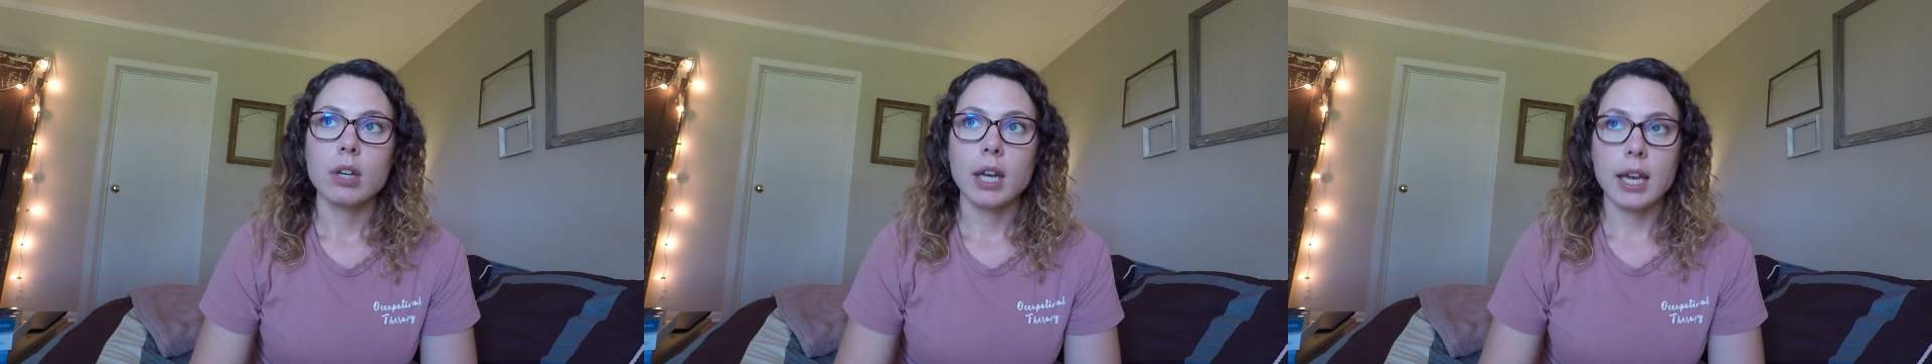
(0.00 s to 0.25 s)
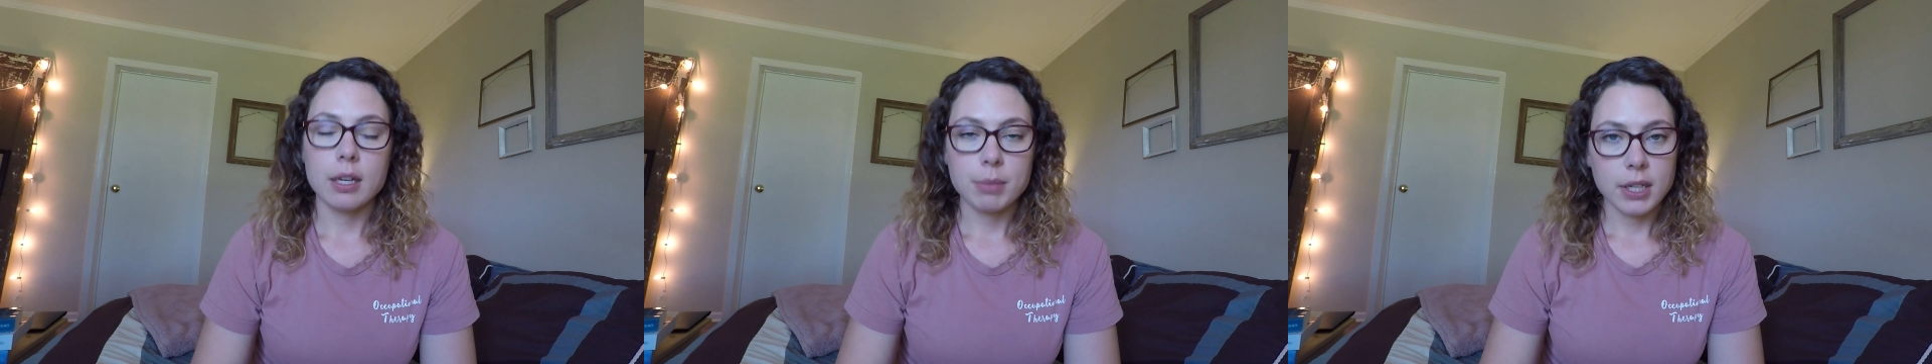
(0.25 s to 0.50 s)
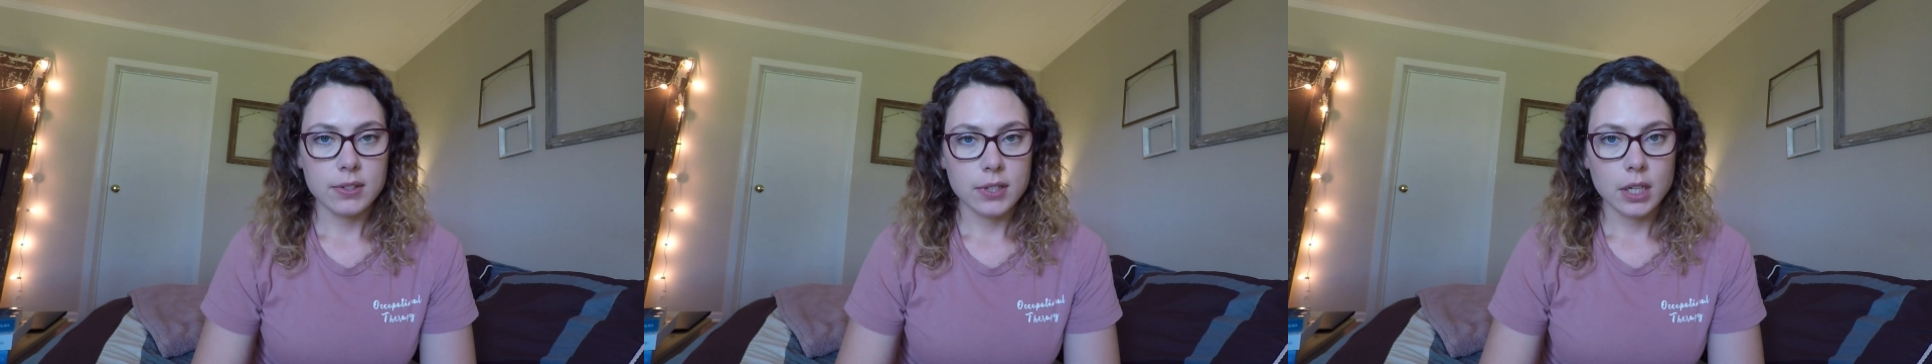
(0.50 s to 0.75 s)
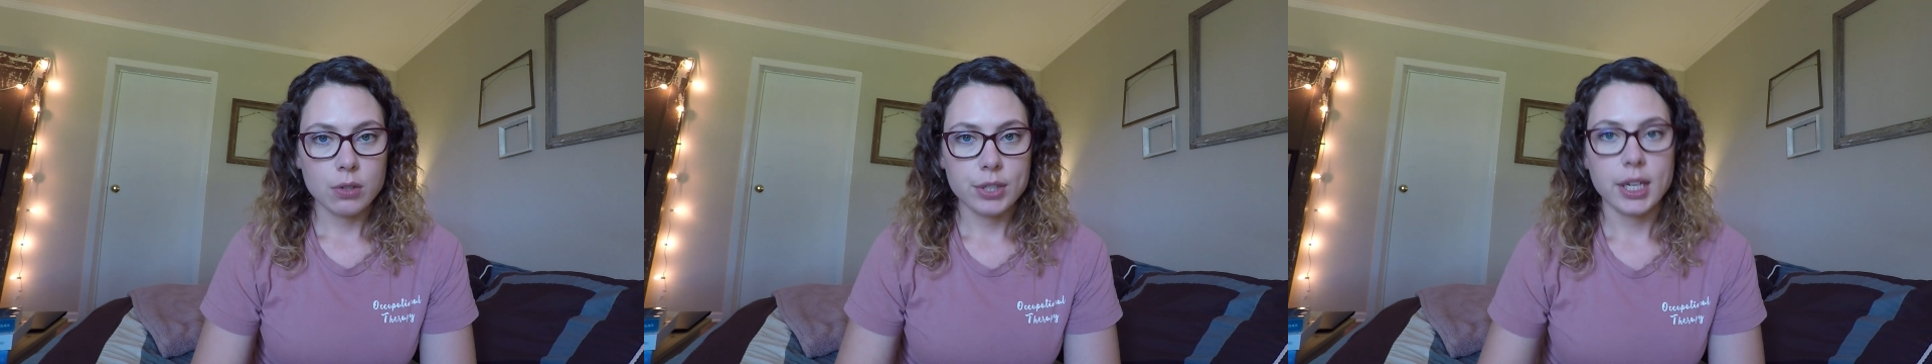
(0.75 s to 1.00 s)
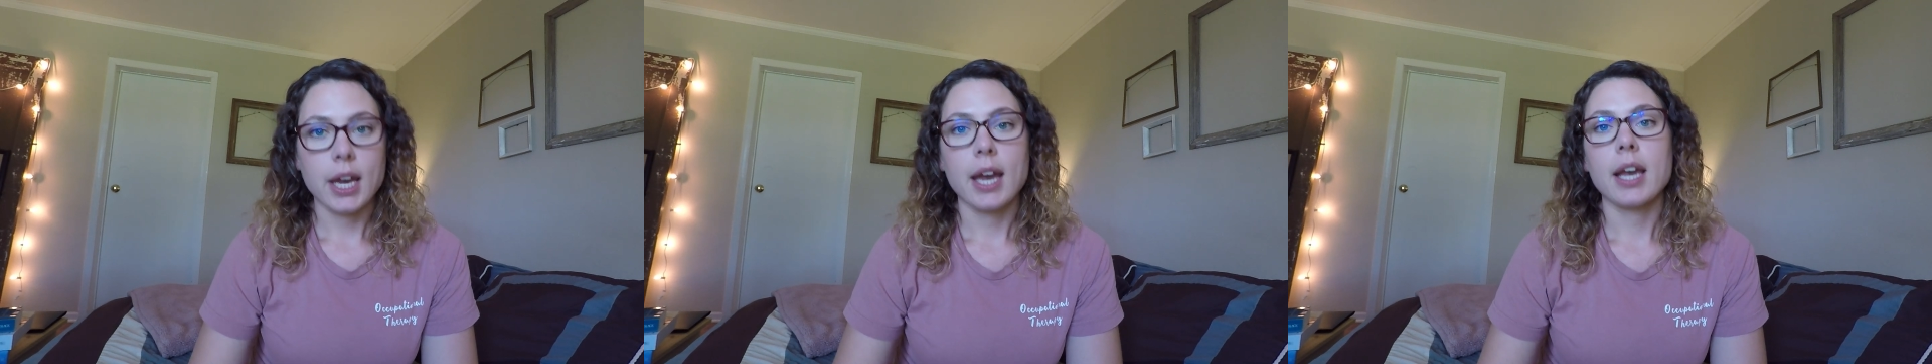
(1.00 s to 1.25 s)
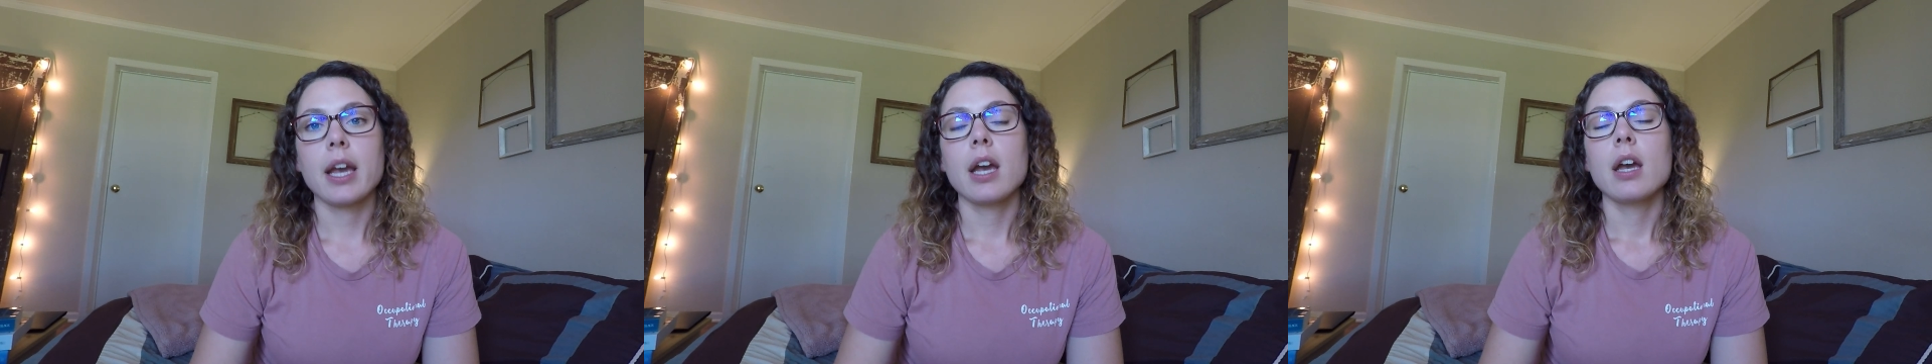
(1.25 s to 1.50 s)
and be a
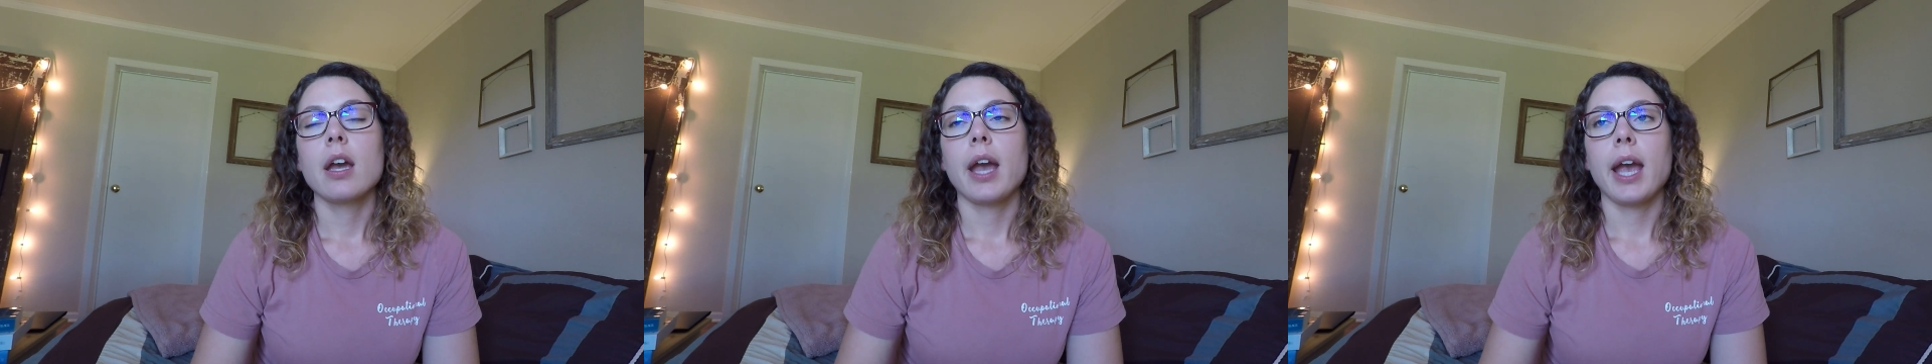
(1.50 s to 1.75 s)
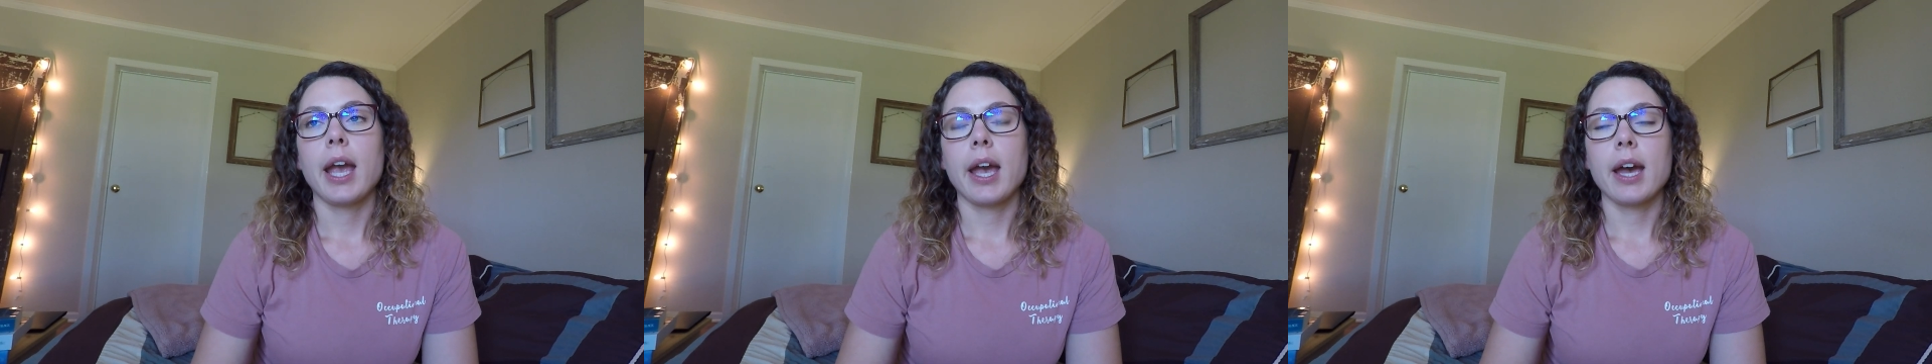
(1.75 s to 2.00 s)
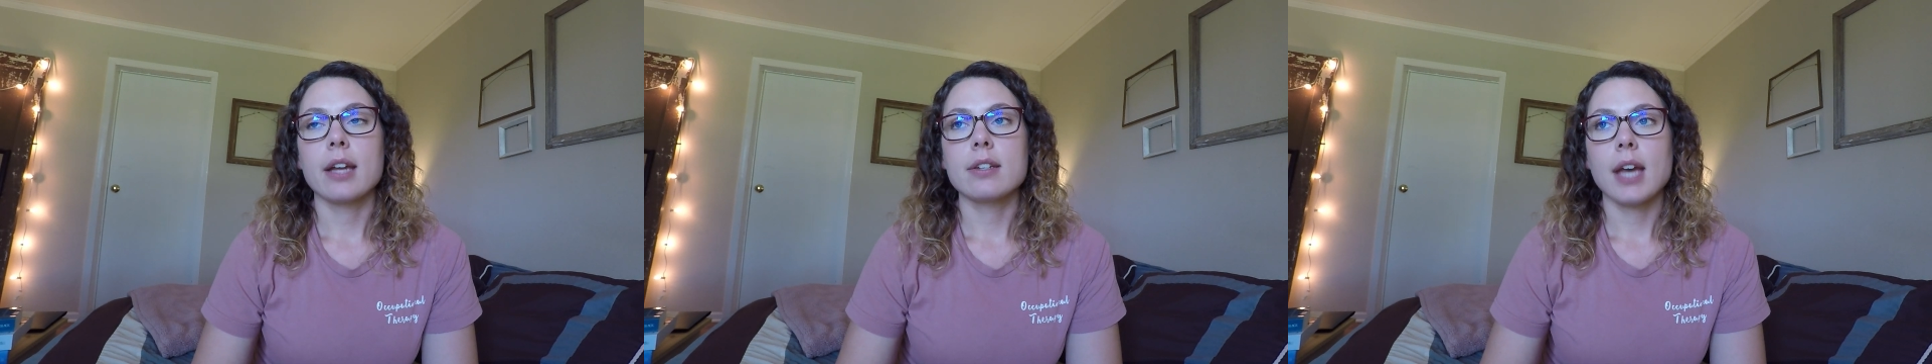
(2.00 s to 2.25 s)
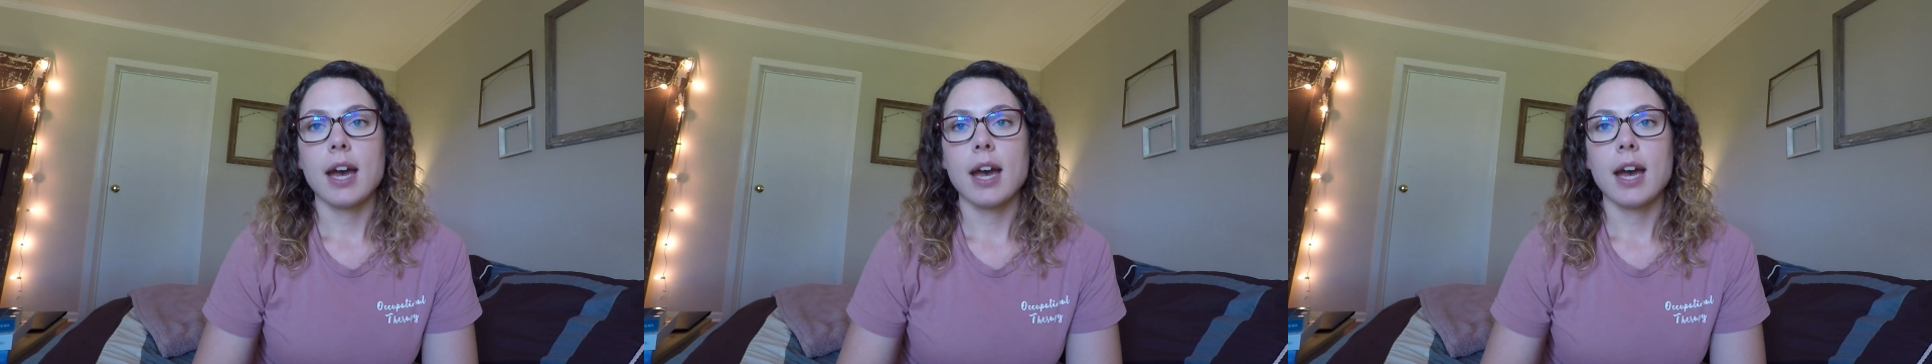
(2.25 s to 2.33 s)
COTA and